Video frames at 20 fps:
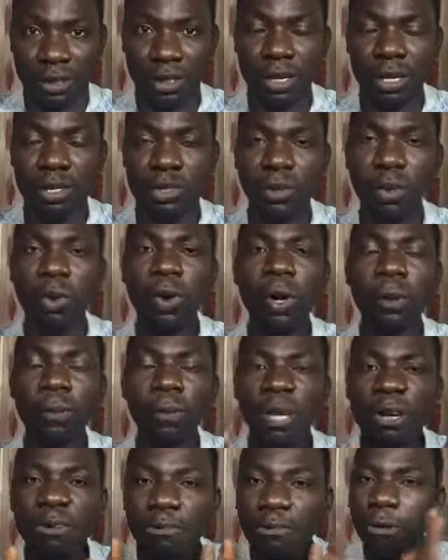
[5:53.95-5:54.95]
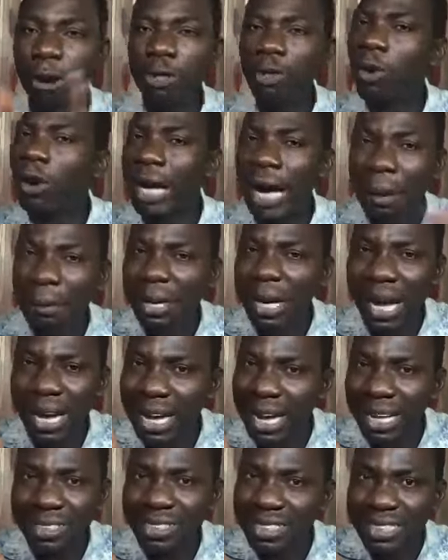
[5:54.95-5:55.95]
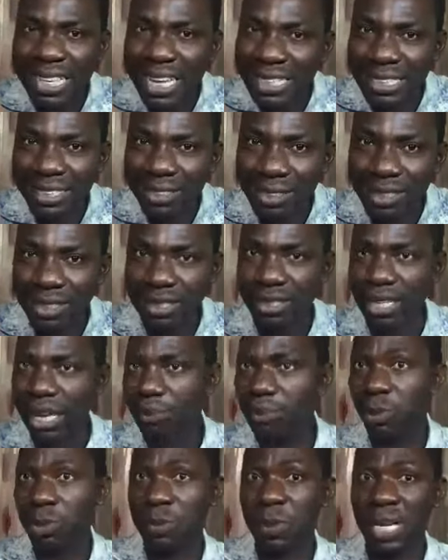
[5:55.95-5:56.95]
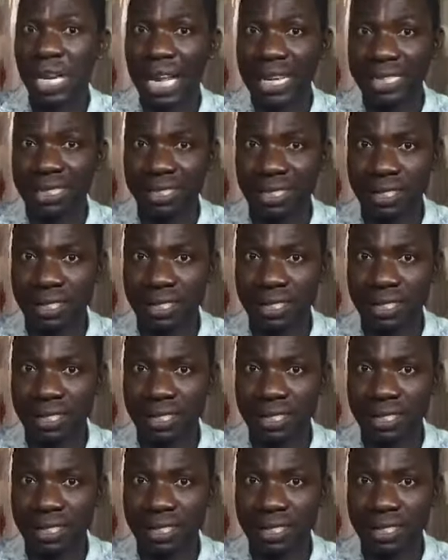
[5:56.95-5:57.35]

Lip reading: So before your camera can see anything, there must be light.